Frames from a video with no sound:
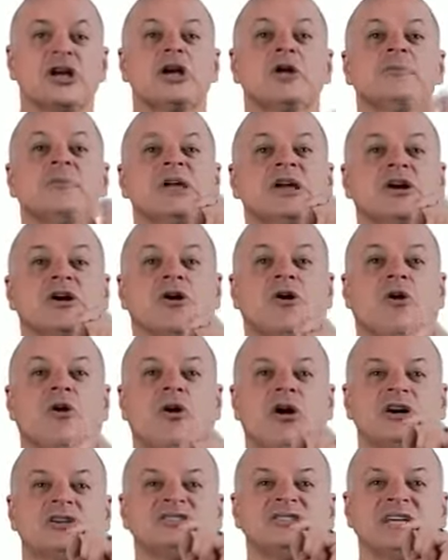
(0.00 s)

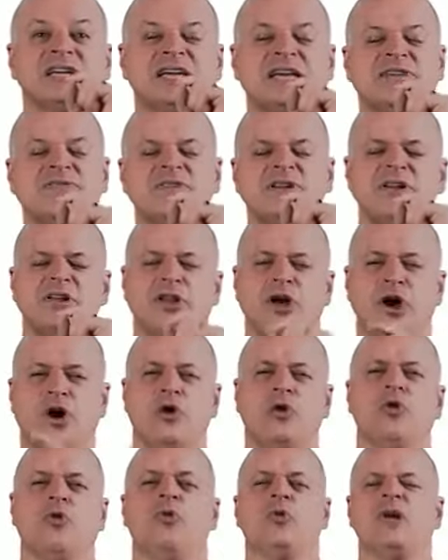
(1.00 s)
because even
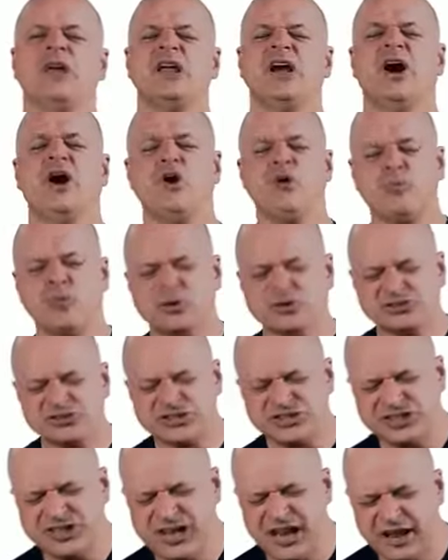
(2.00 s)
though we almost
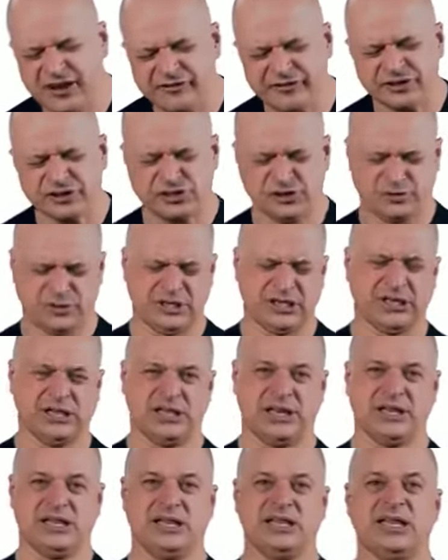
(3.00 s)
never do it
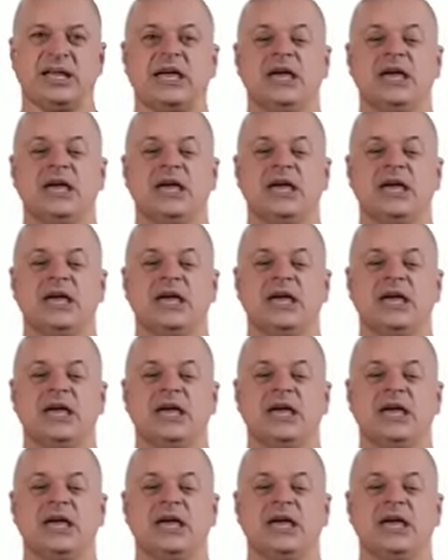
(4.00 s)
clinically,